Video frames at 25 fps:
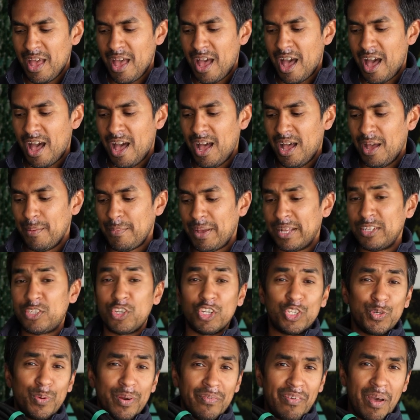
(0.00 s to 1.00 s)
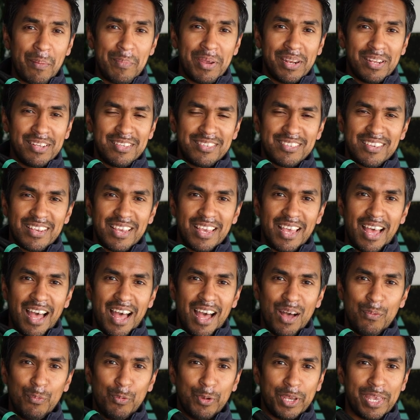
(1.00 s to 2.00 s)
And so 25 meters
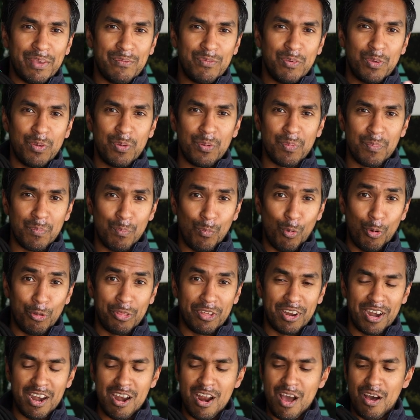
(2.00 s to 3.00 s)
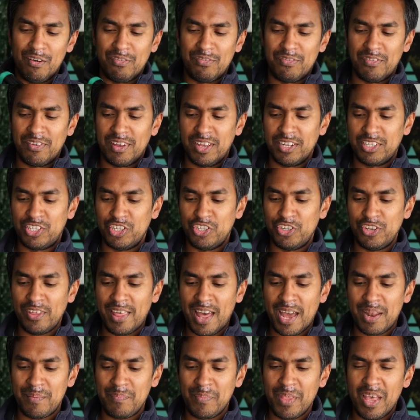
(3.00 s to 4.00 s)
will give you more than enough to do
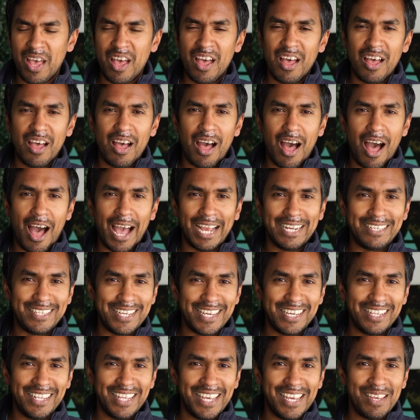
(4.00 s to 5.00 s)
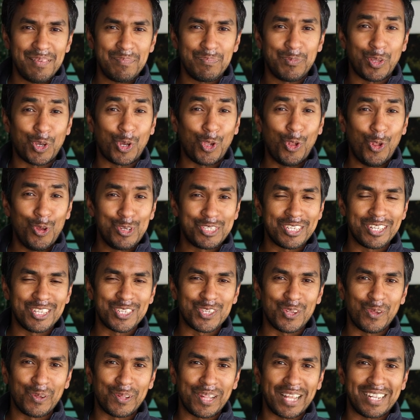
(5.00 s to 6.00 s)
that. Ideally, the closer the
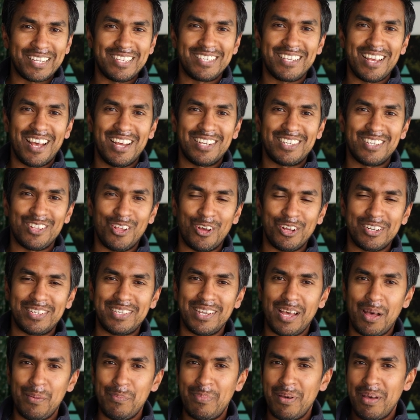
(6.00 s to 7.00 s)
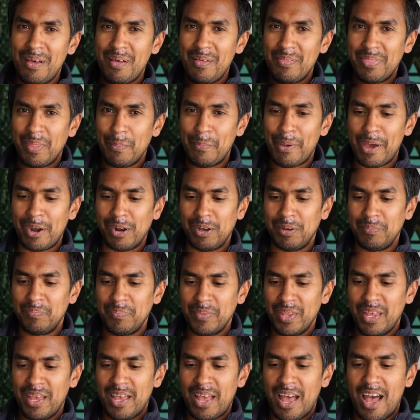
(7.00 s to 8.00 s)
solar collectors are to the hot tub, the better.
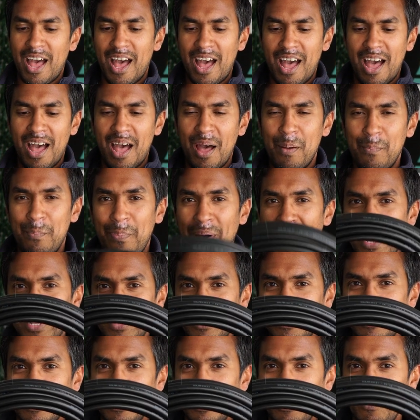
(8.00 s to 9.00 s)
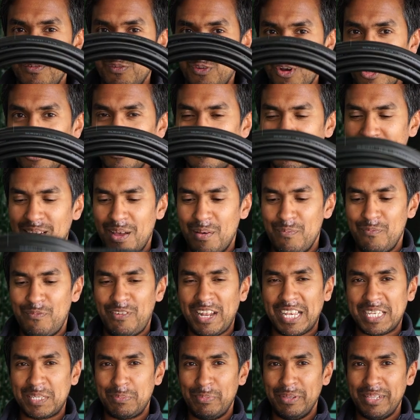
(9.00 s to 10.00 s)
But you've got some
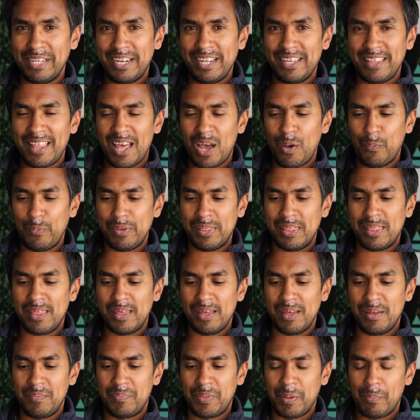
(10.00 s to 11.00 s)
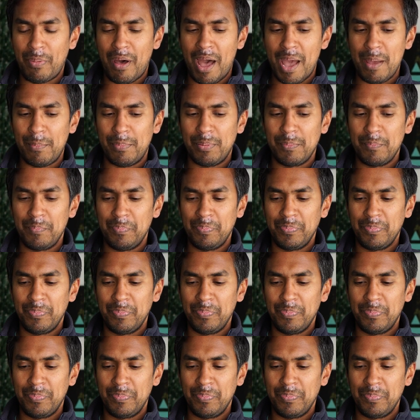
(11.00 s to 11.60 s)
flexibility there with the pipe.